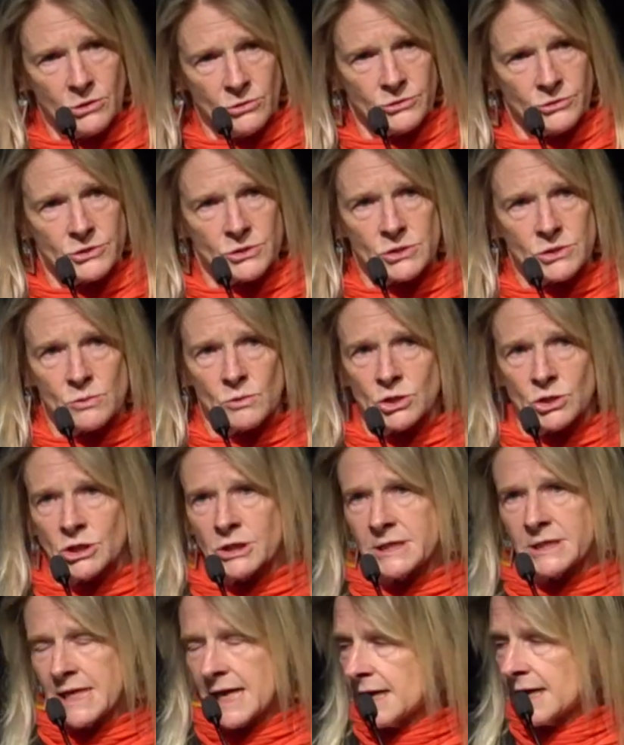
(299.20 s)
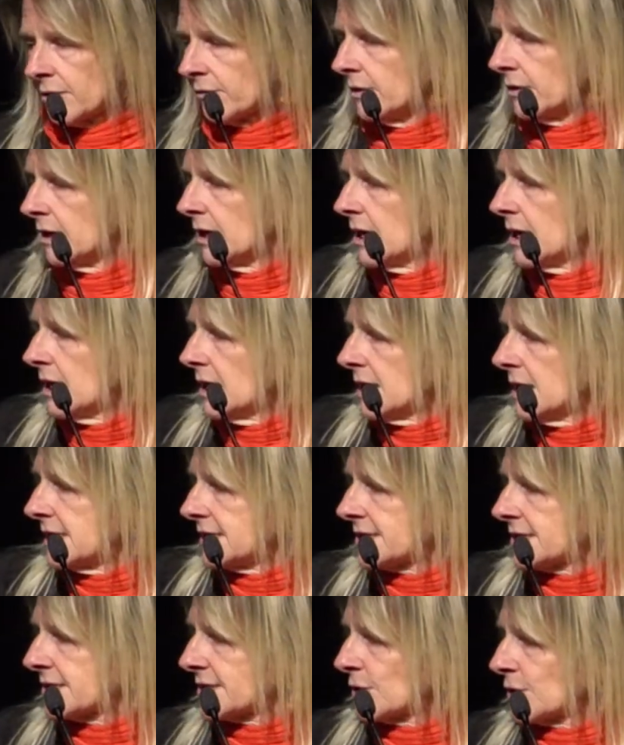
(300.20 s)
learned to squash it down.
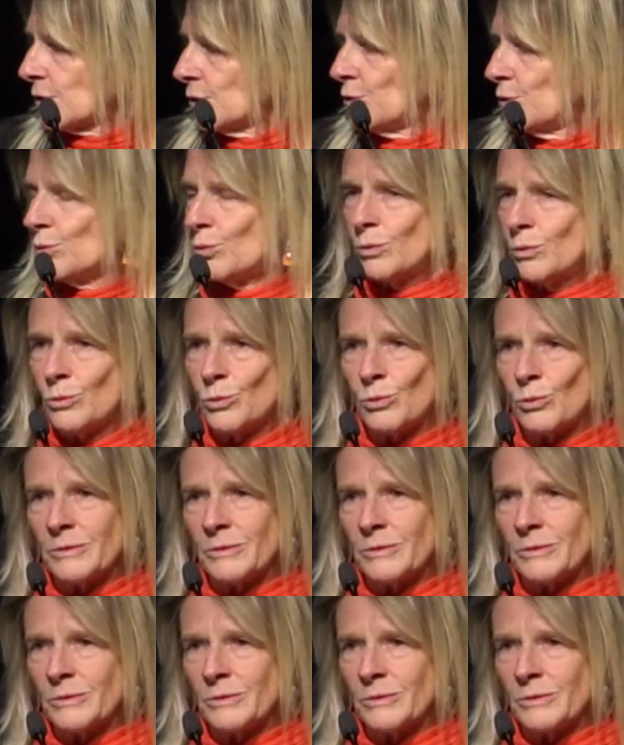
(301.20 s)
So